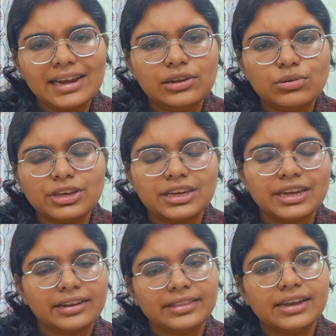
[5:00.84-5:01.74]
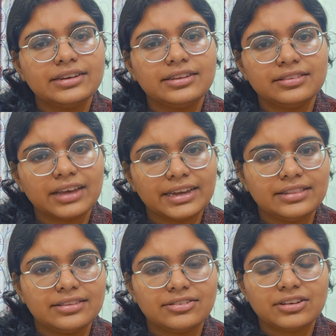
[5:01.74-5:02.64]
looking at their
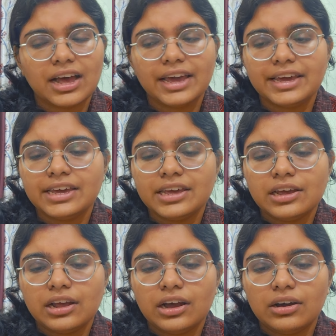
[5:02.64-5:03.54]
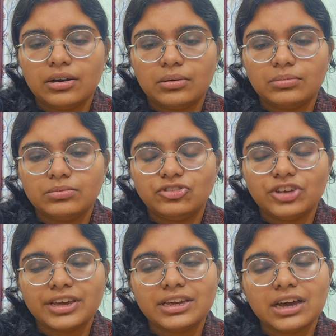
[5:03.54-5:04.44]
designs, try
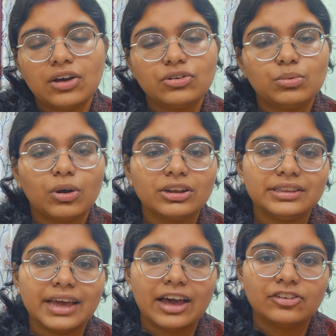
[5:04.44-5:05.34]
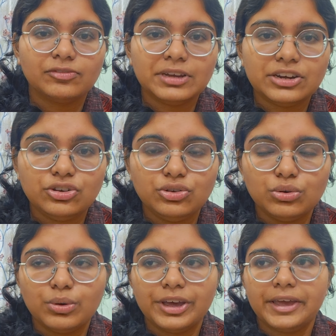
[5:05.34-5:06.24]
checking out what they have been
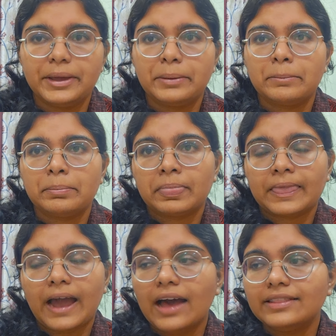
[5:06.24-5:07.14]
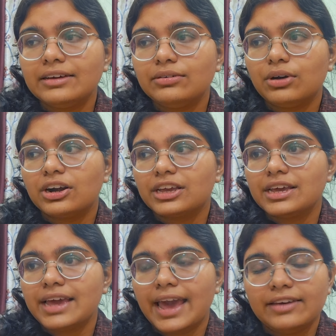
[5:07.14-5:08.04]
doing. Are they
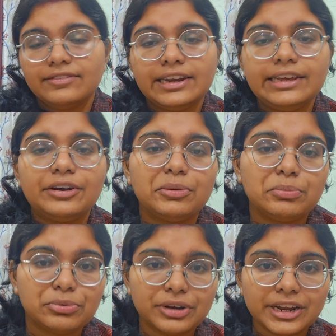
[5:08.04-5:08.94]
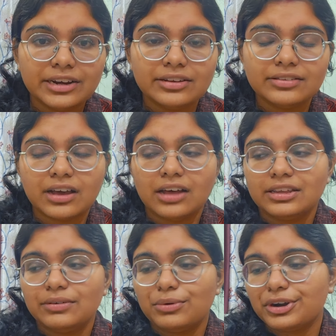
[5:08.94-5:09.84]
working heavily on prints? Are
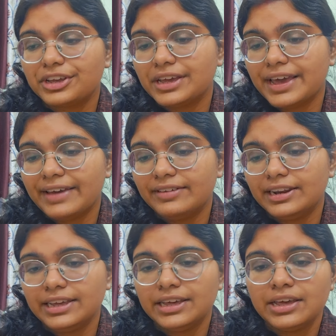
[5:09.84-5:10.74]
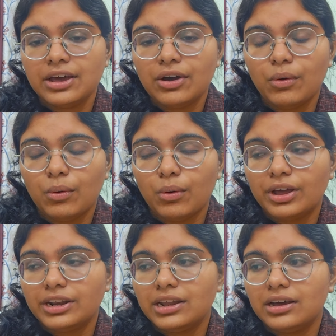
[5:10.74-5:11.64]
they working heavily
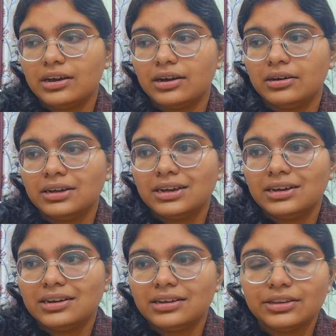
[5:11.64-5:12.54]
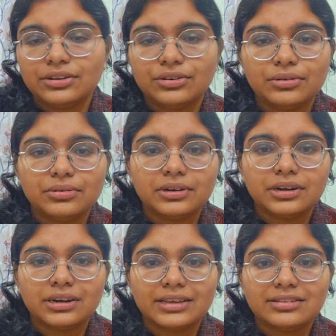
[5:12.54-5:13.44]
on you know
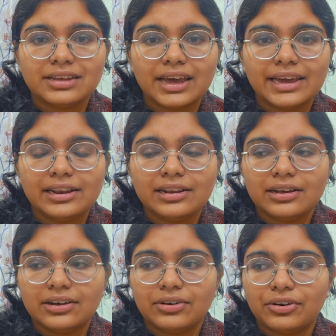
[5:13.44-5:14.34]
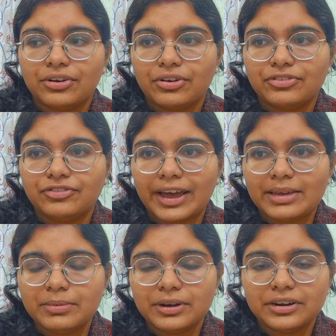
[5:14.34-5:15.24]
textile or
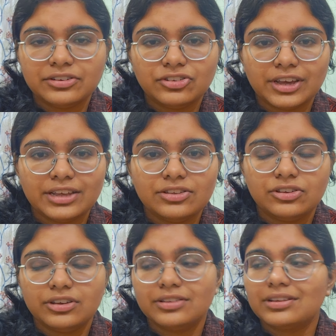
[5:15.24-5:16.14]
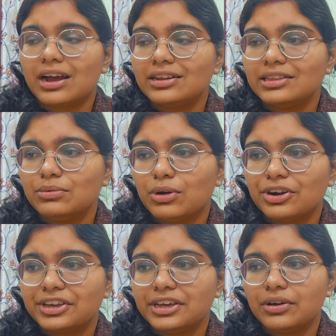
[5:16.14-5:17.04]
fiber changes? Are they
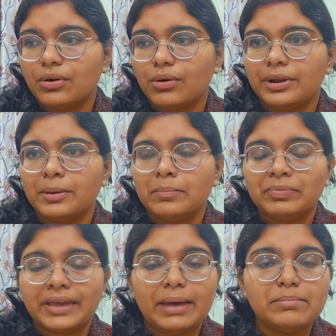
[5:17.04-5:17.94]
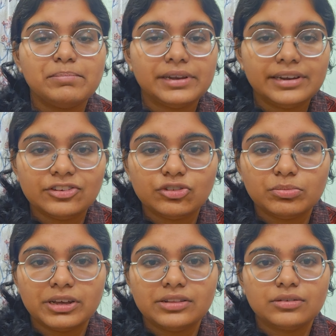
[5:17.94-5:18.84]
working on
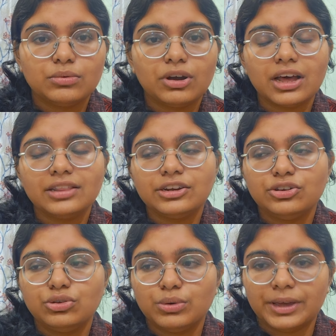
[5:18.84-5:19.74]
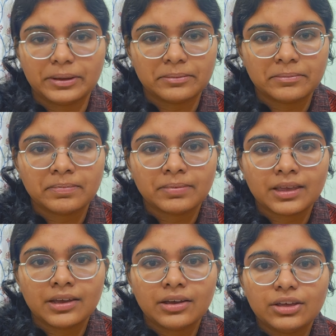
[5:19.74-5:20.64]
embellishments? What are they doing?
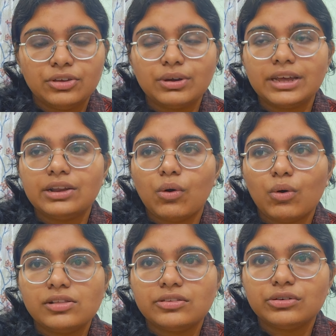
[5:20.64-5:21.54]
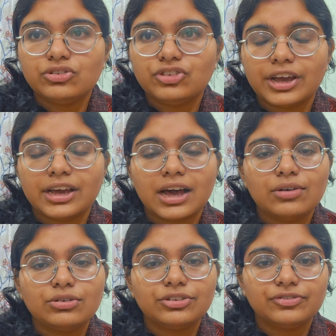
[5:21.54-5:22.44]
You can also check
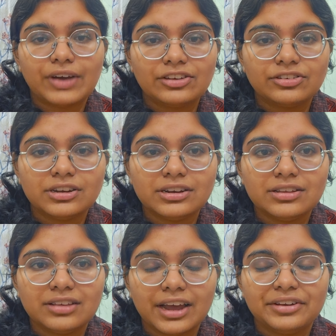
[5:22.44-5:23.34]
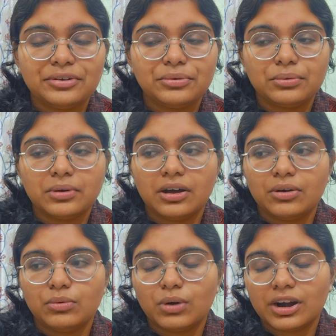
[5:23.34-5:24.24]
out fashion designer
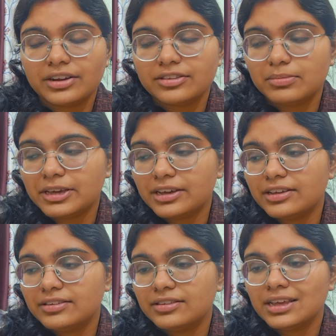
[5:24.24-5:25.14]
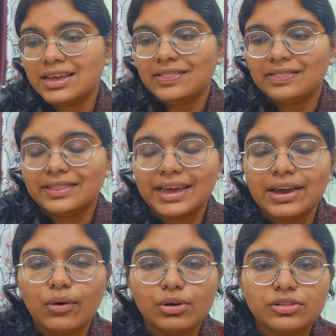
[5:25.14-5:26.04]
works, because they
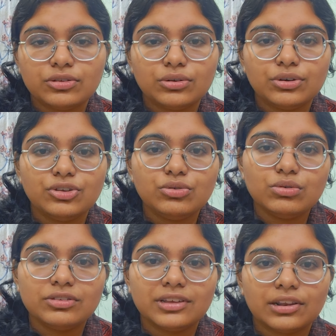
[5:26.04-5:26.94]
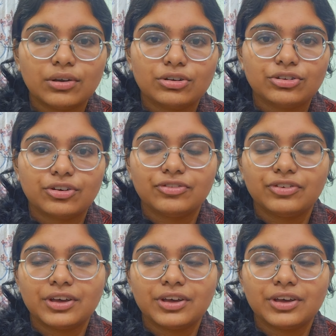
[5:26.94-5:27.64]
also use a lot of